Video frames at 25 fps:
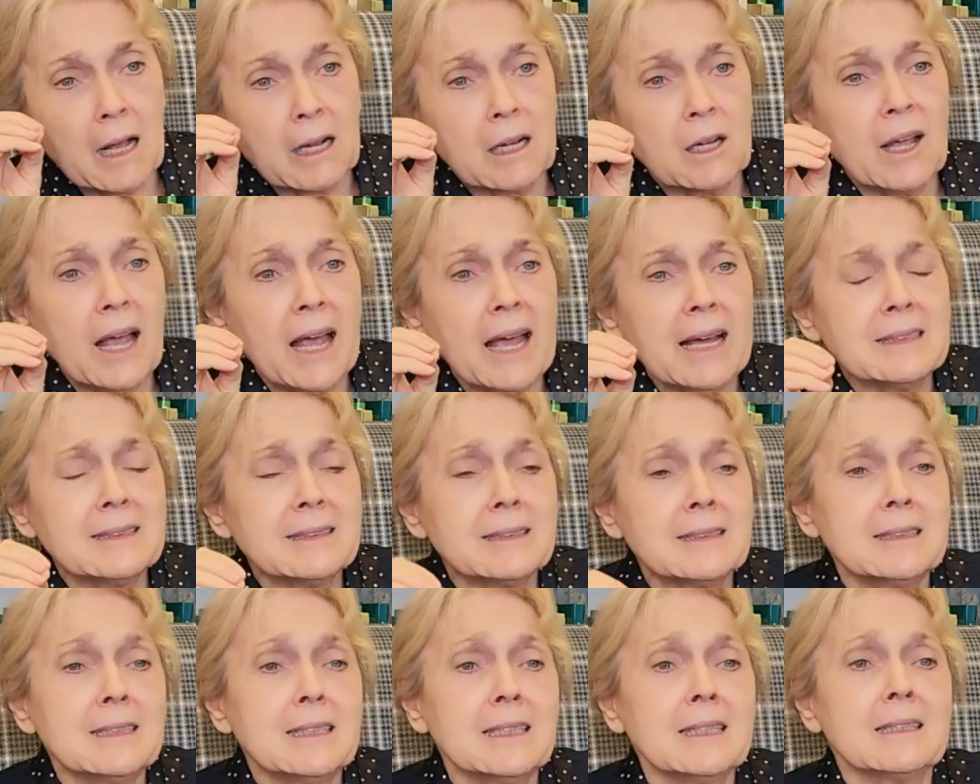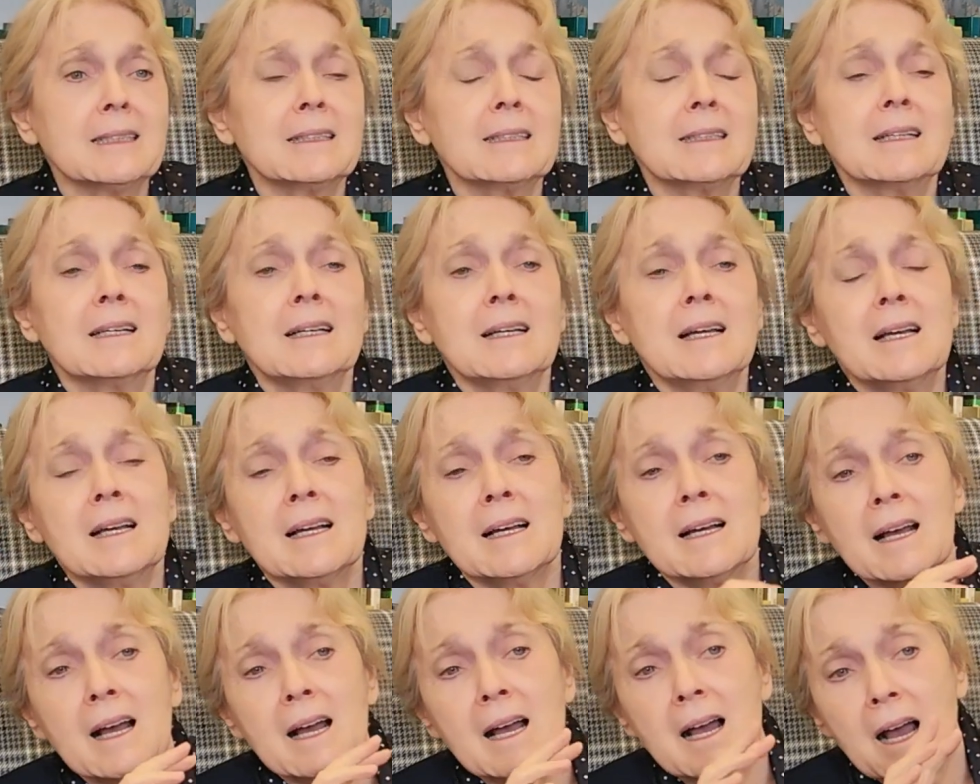casting
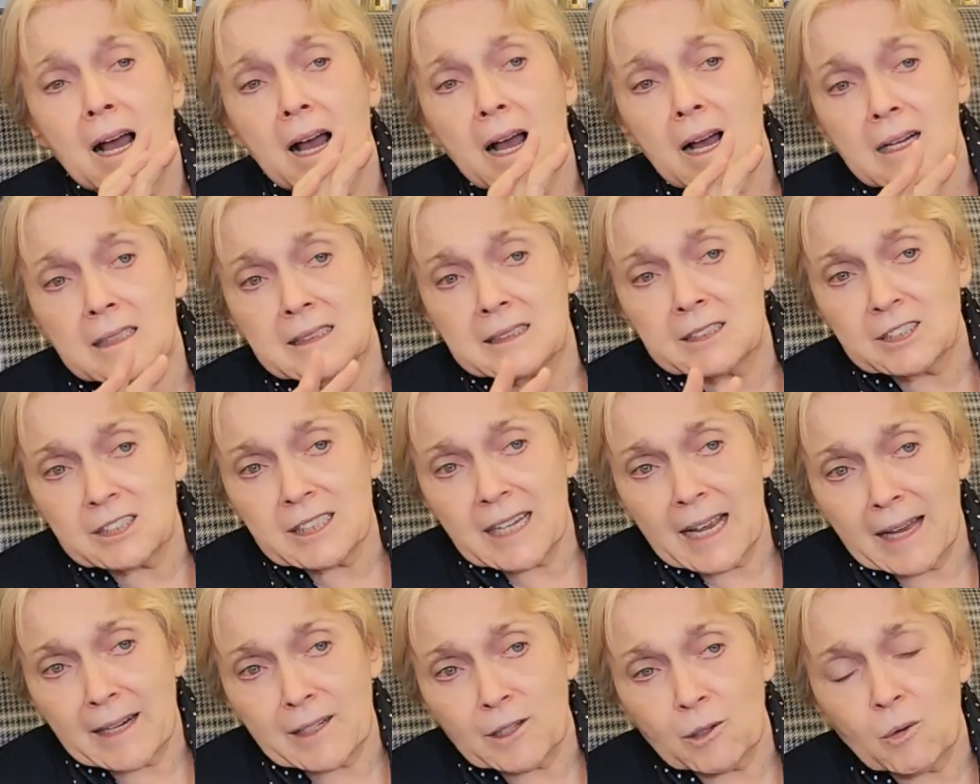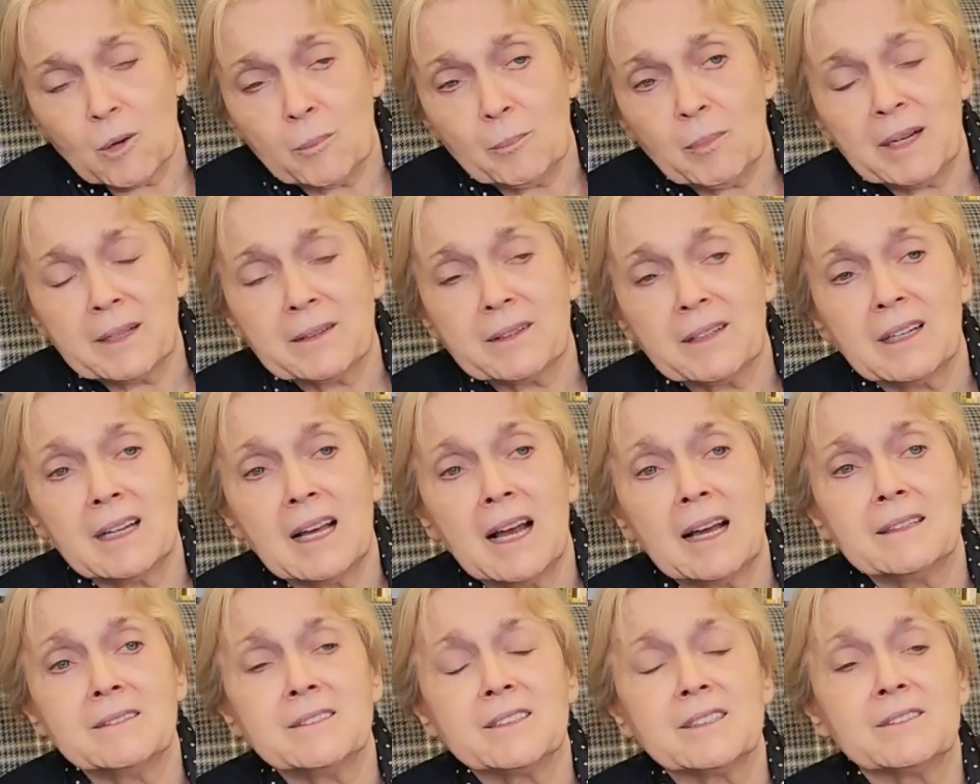a shadow upon the
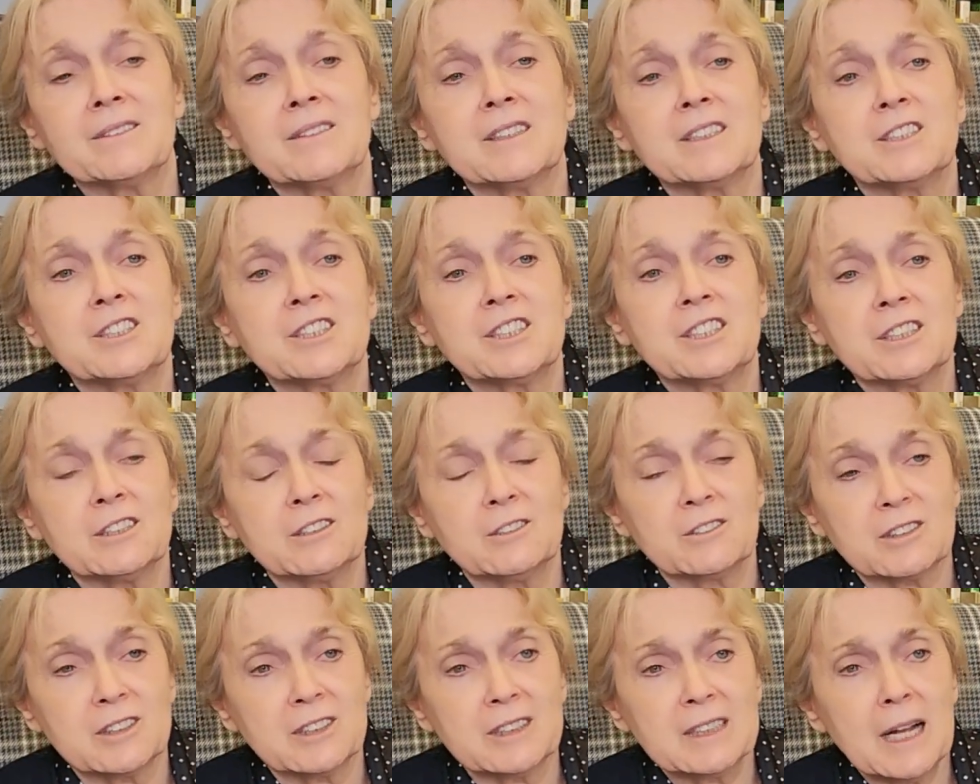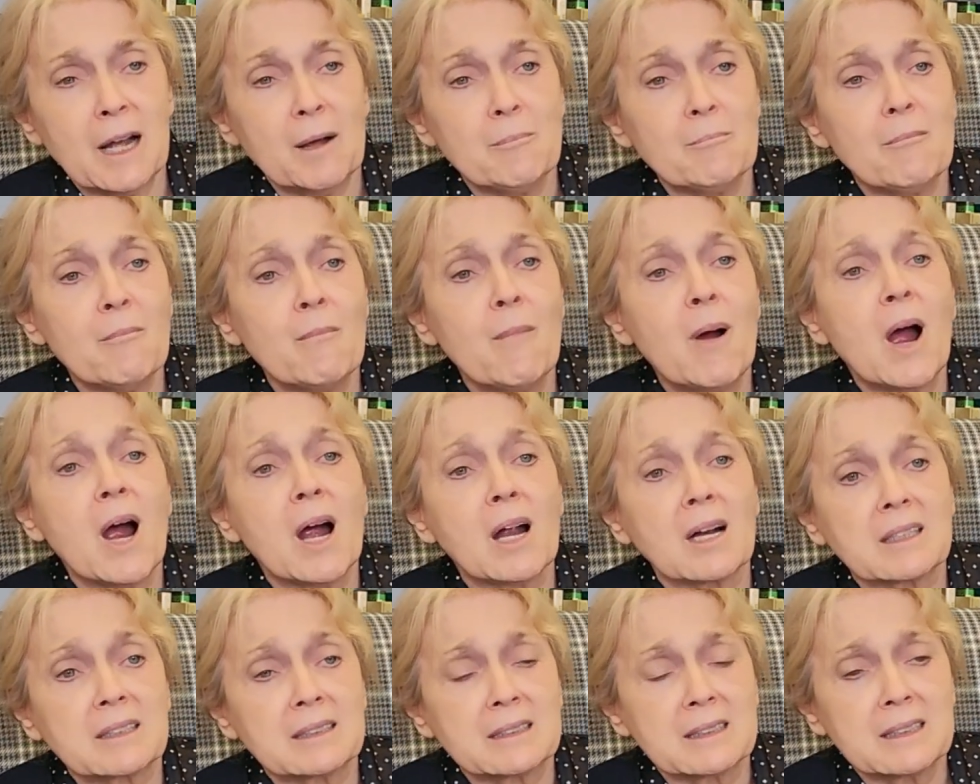lives of their children, a
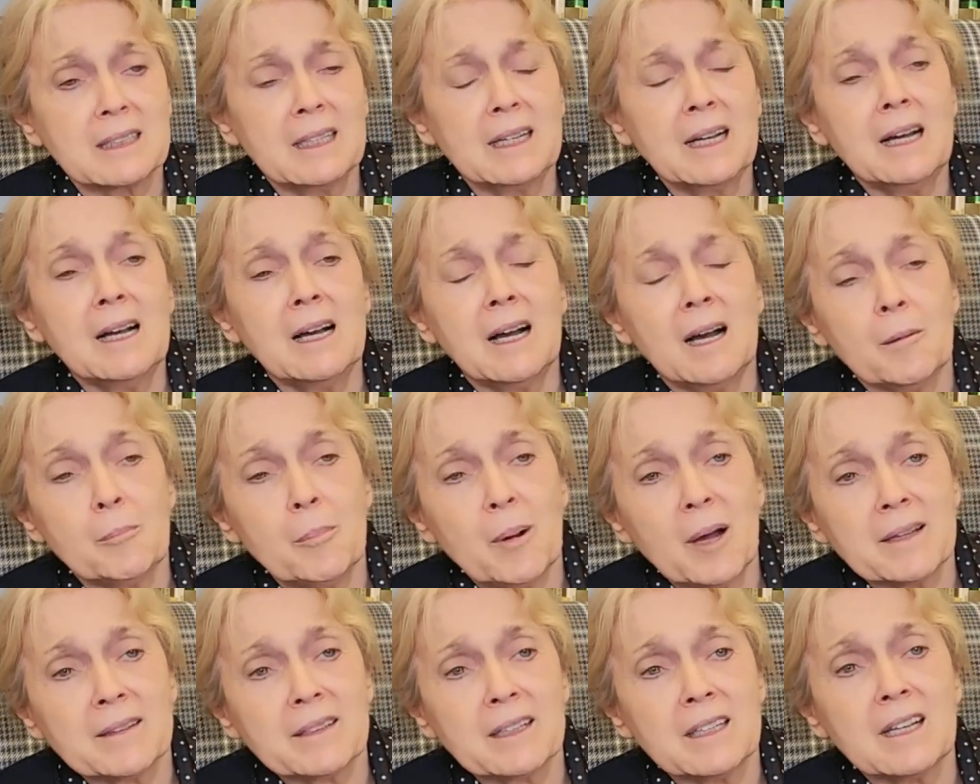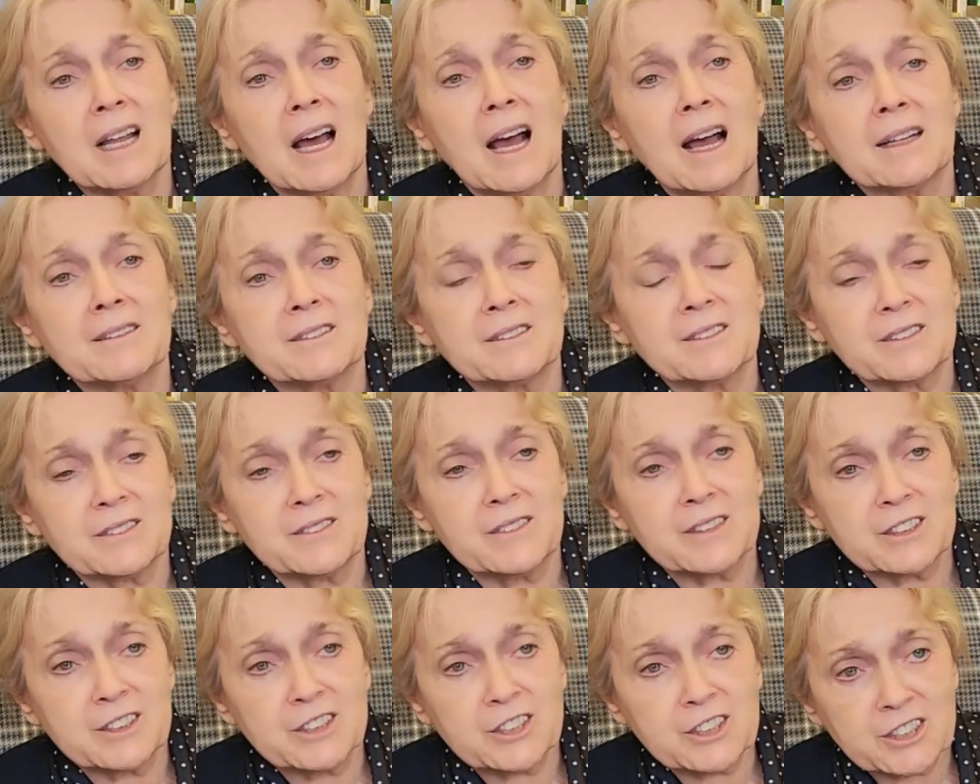mark upon the lives of
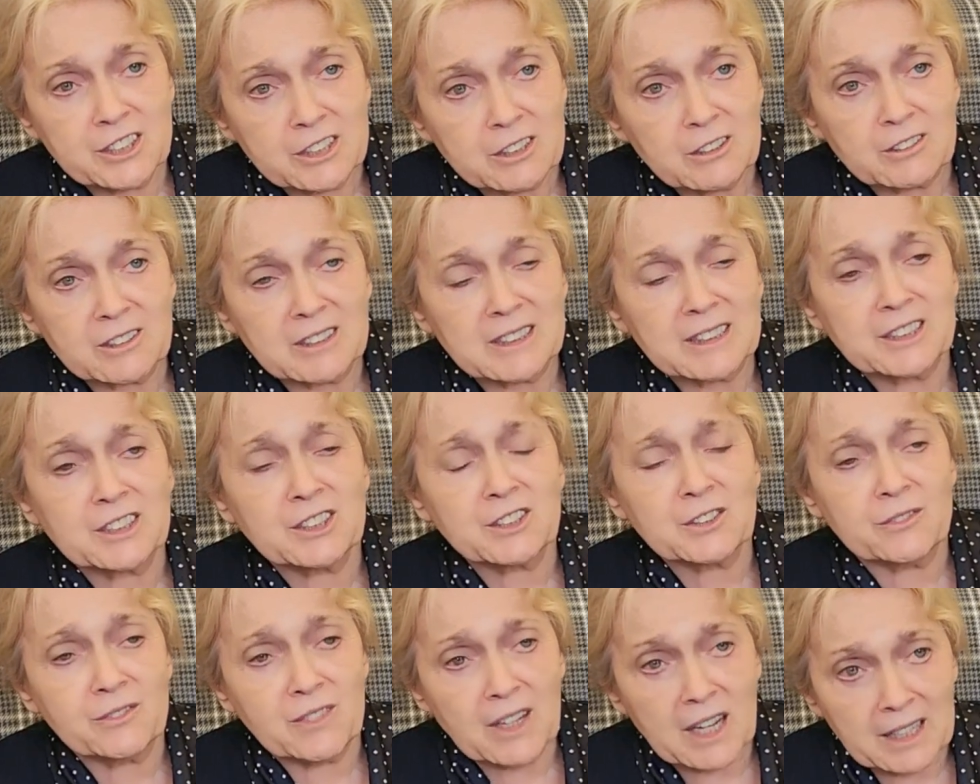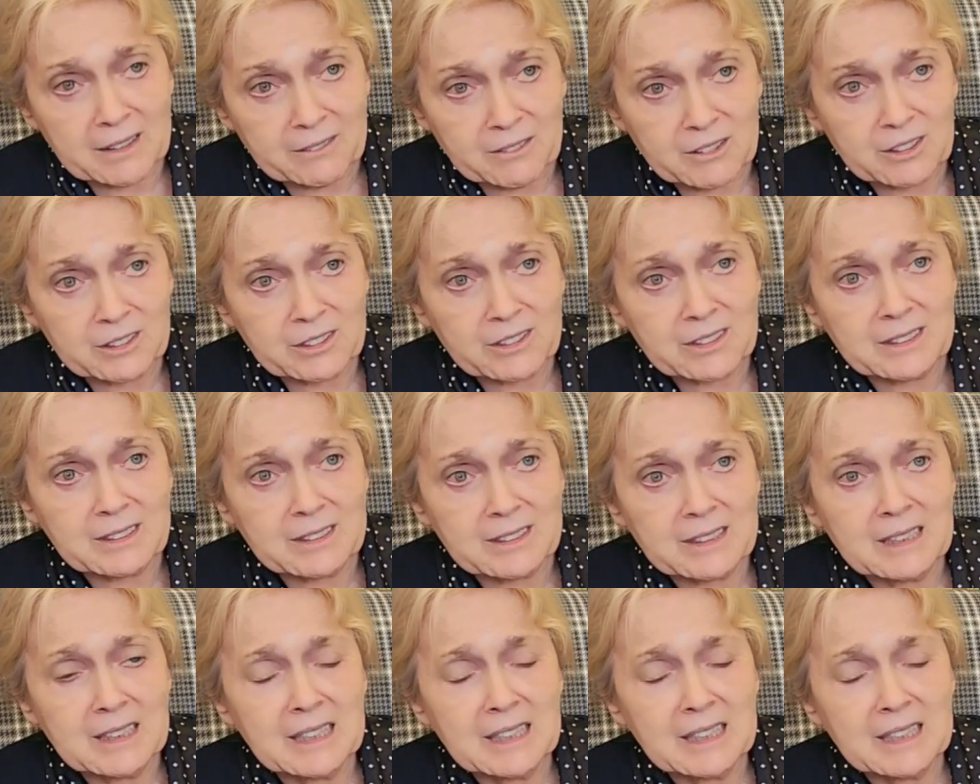their children as survivors,